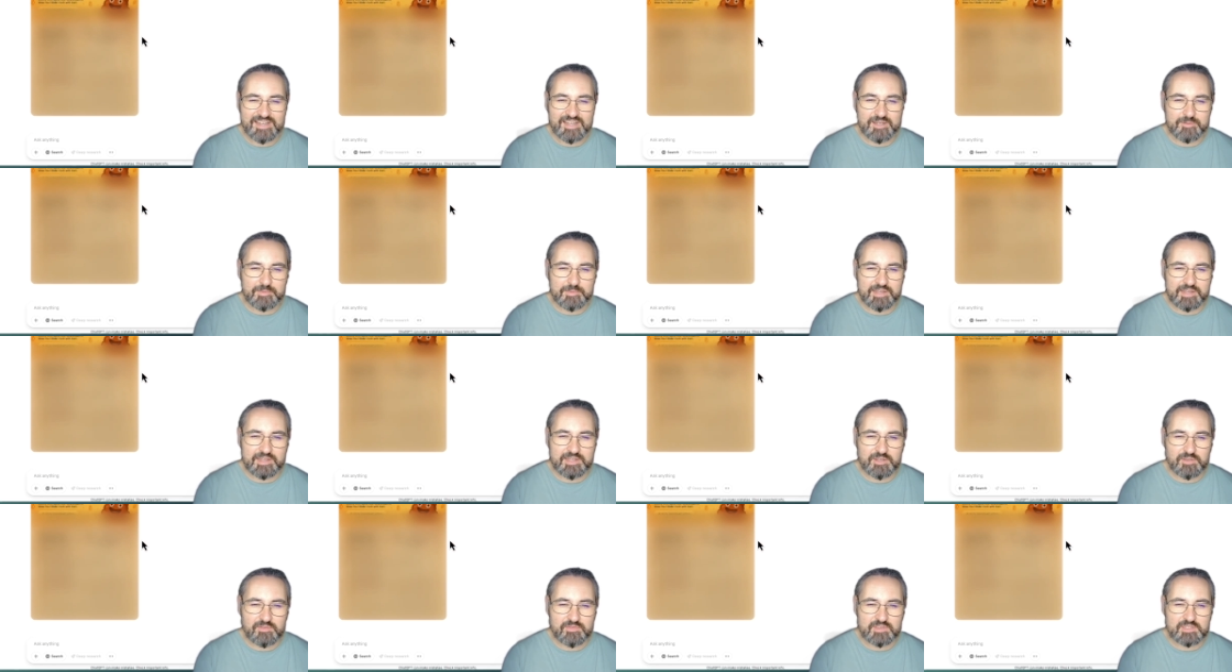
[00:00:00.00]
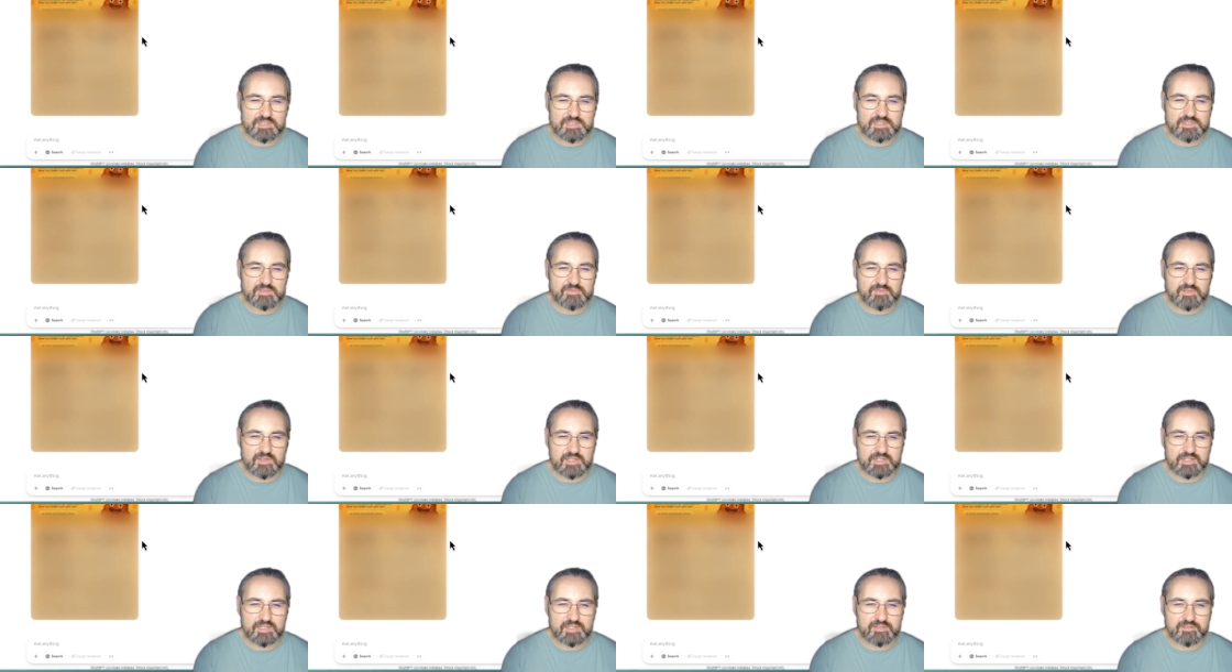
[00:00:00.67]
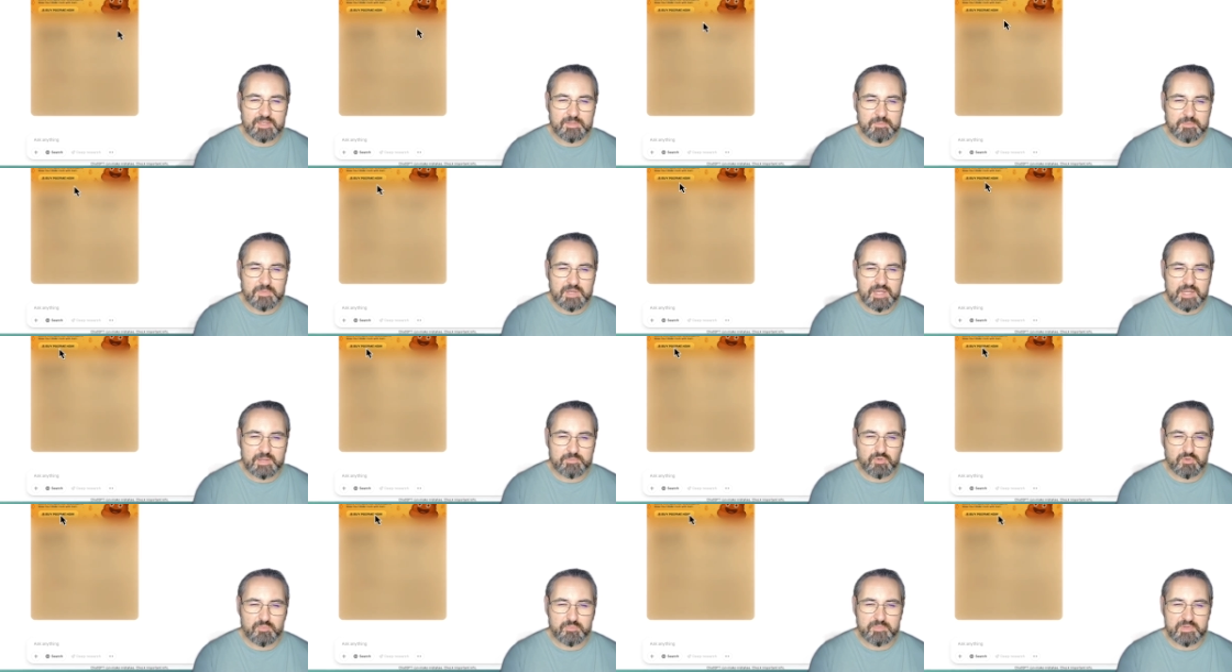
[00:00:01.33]
Oh my god, this is funny. Buy
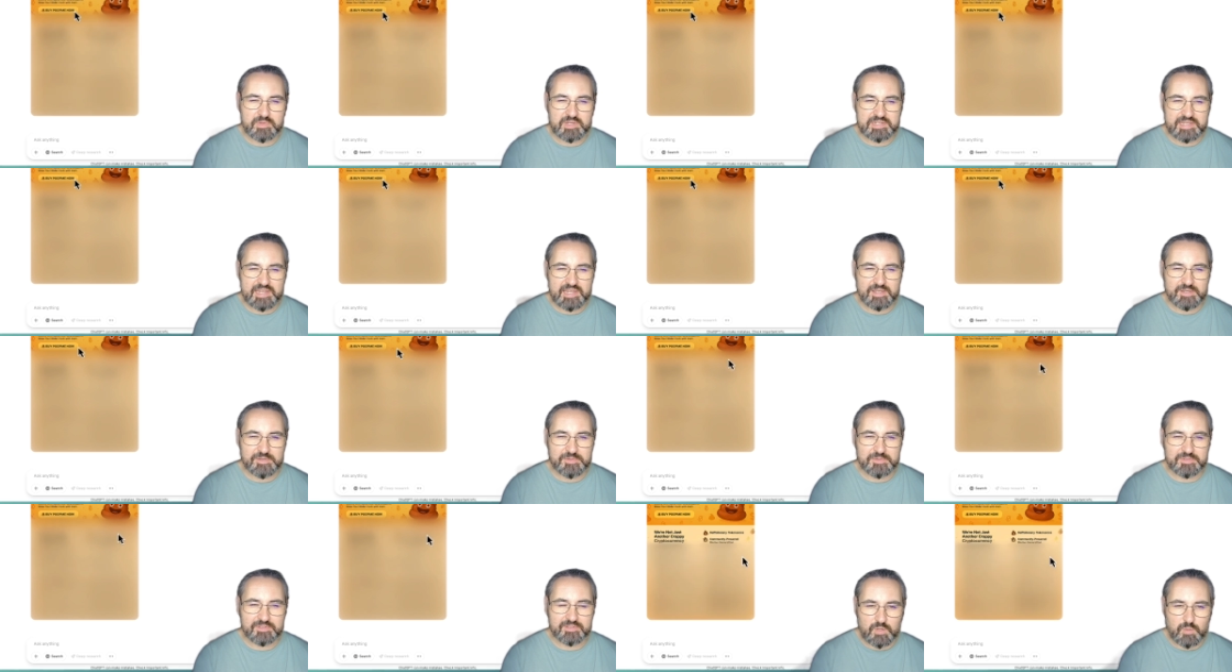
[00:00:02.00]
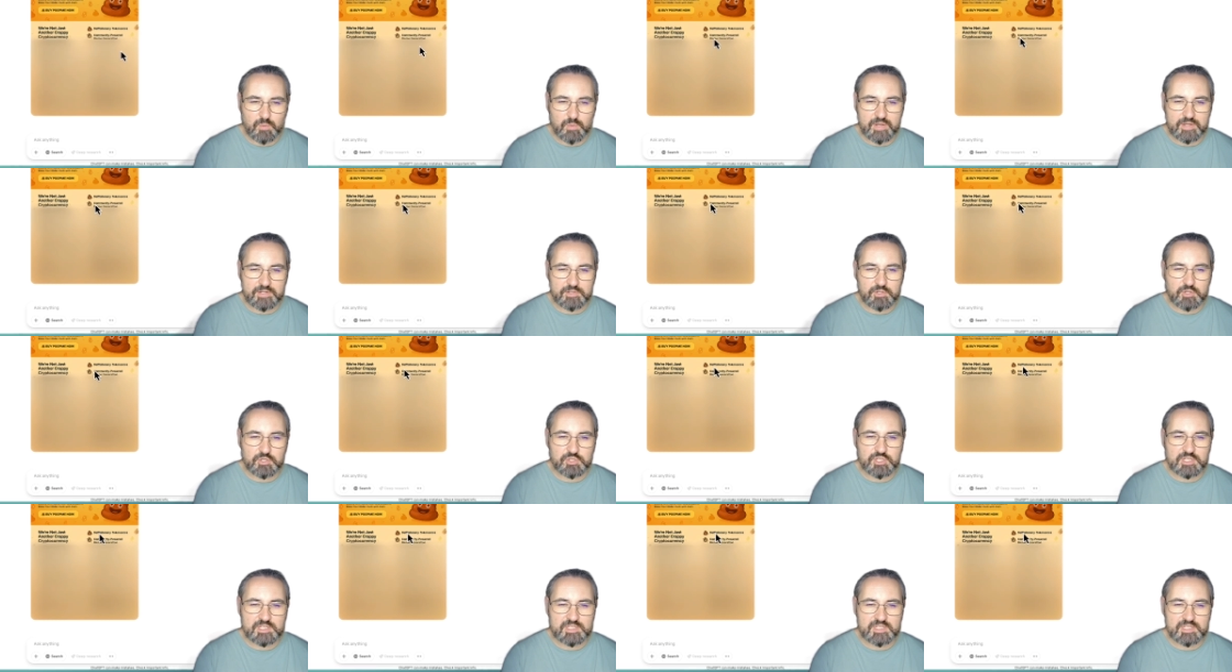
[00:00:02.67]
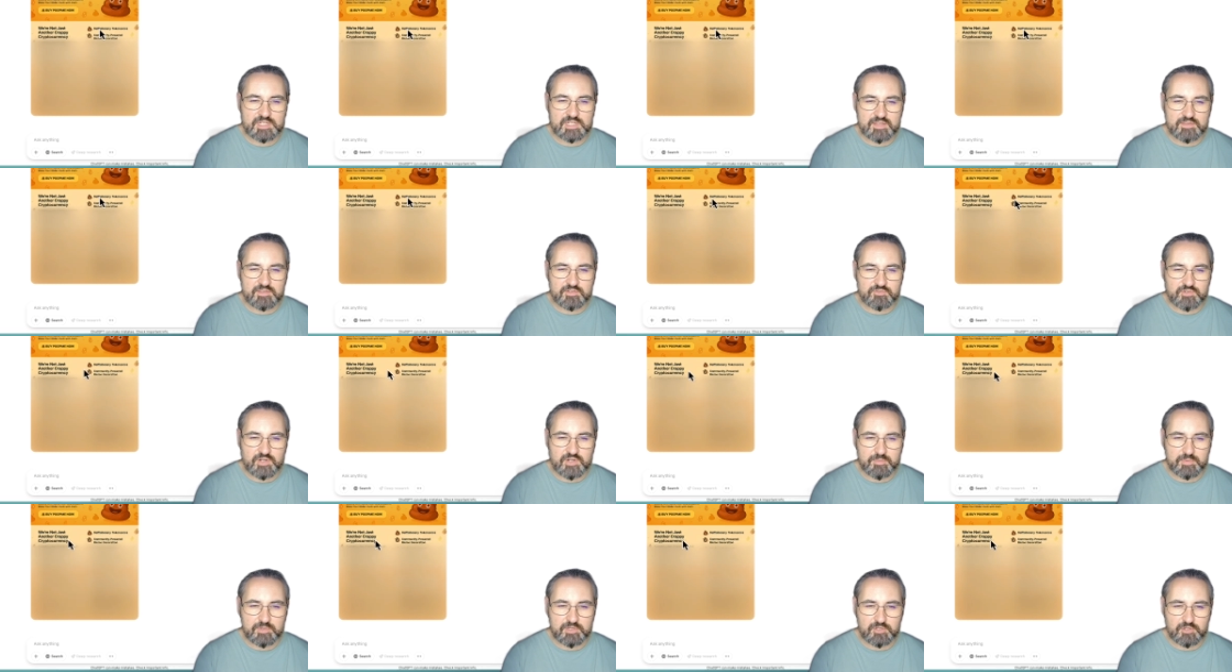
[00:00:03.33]
PoopMe now. We are not just another
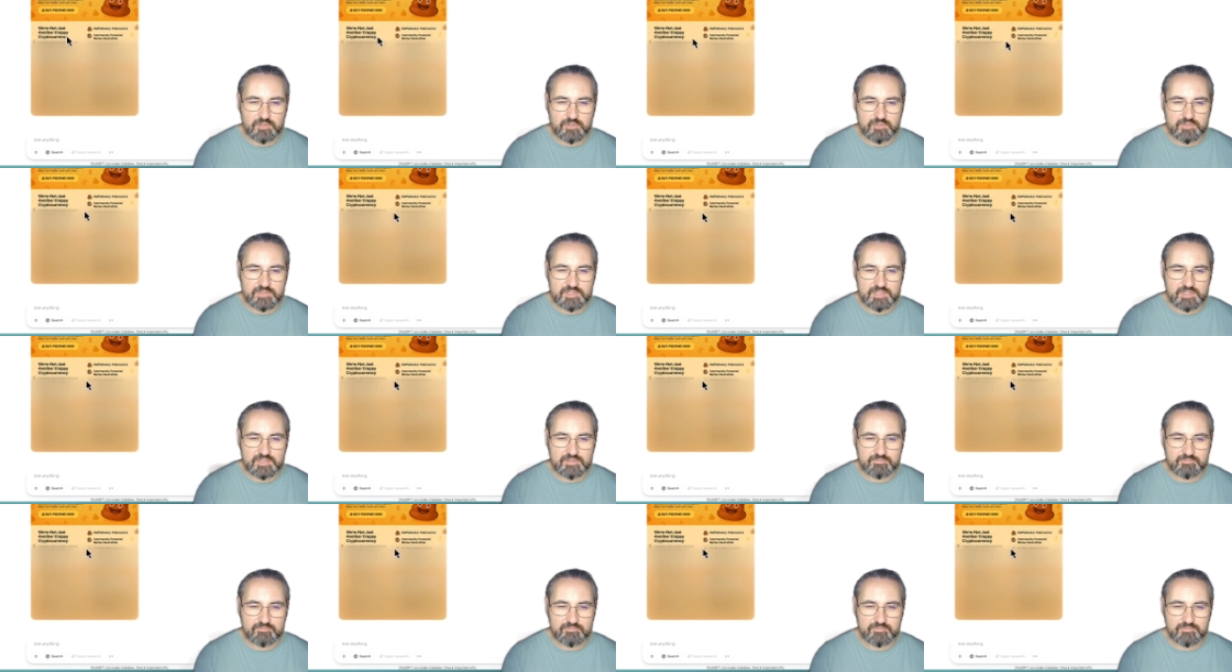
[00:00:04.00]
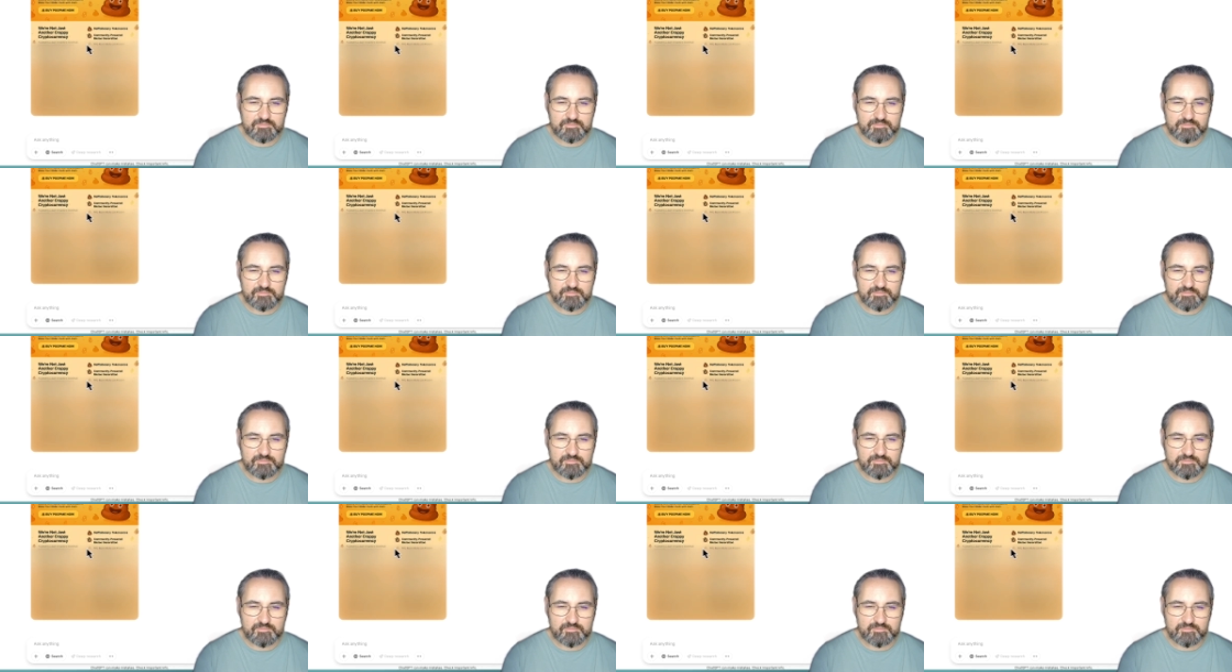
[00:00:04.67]
crappy currency.